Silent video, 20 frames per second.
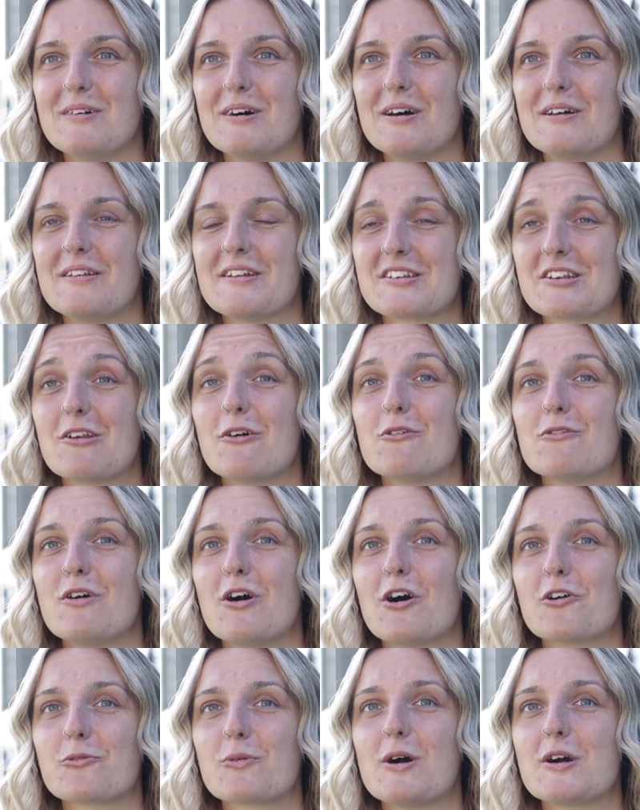there's a lot of
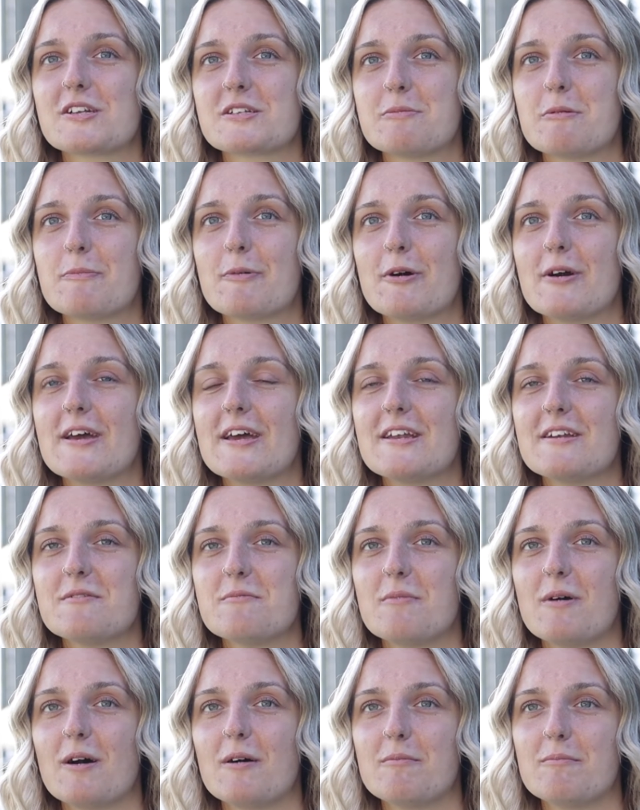hard work to be put in,
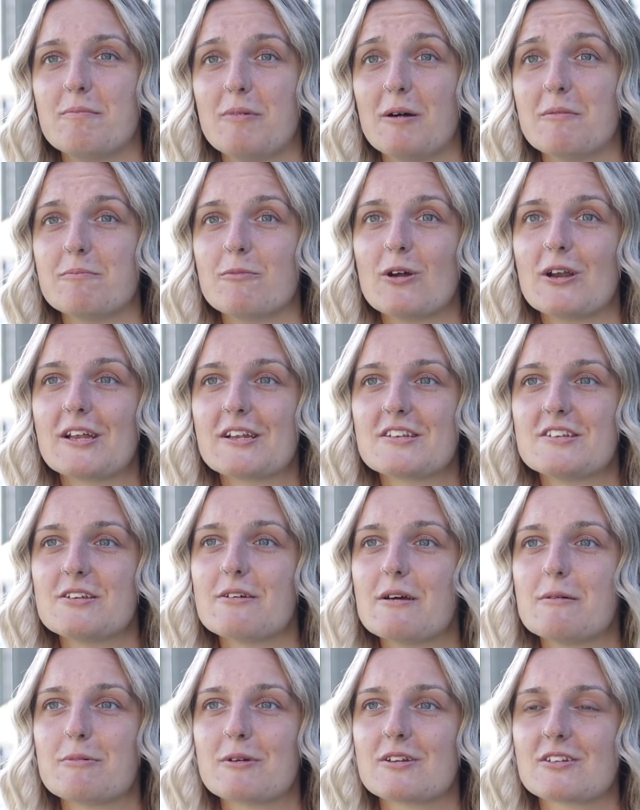but I'm willing to do
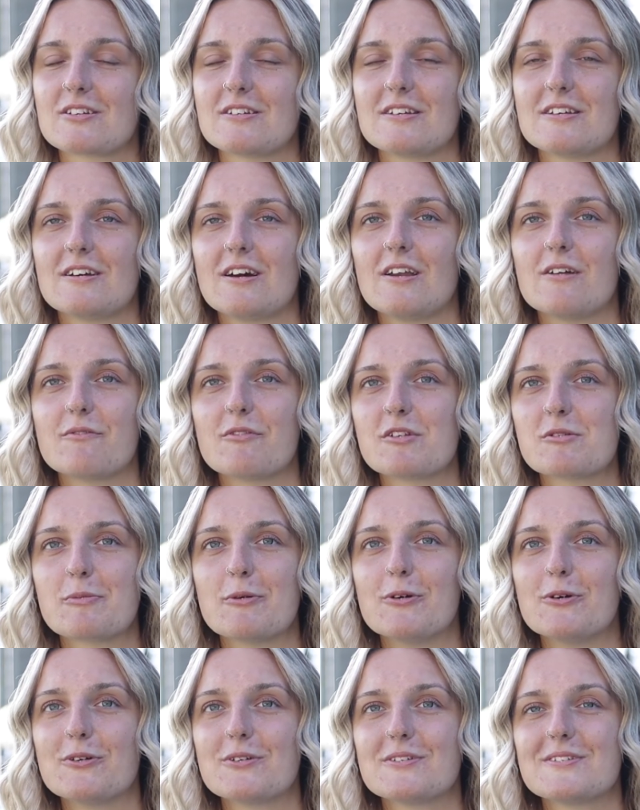it because I love the
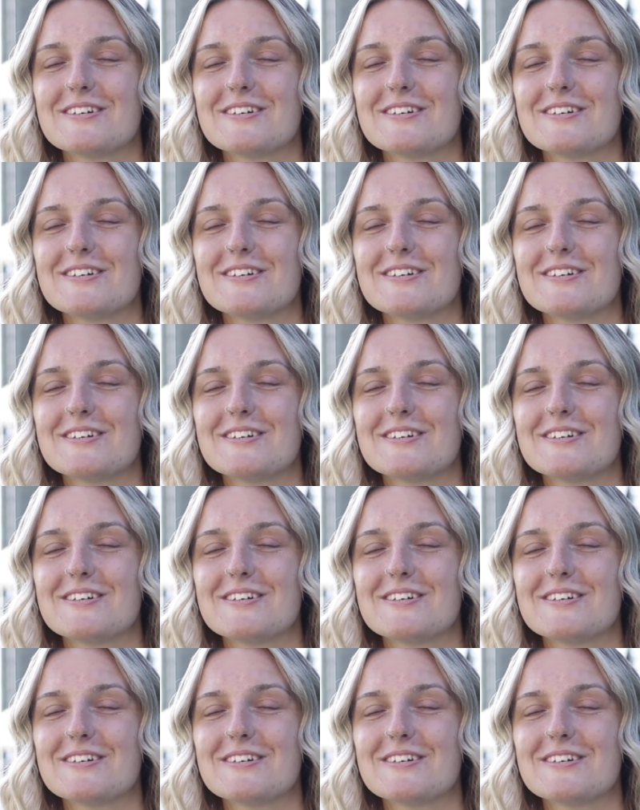sport.